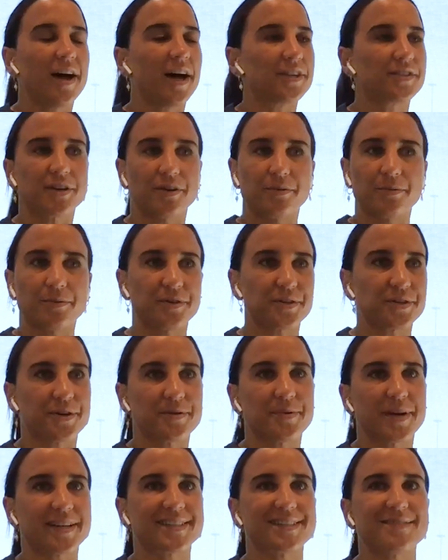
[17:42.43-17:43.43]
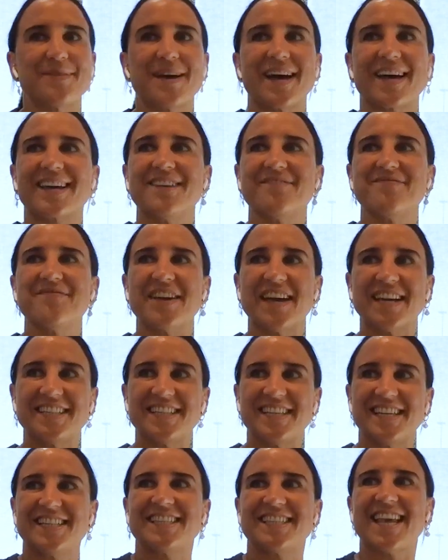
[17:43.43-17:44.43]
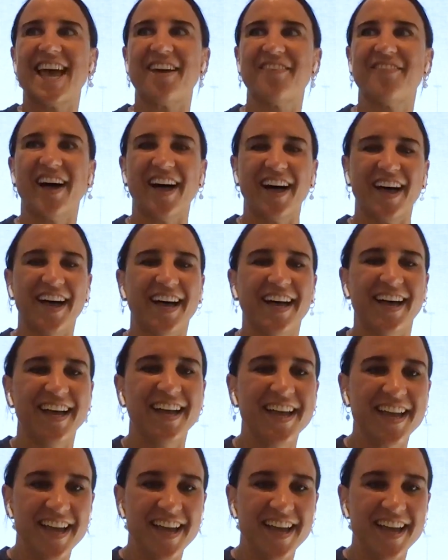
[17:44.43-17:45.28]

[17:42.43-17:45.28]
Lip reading: I don't want to go back to packing veggies ever.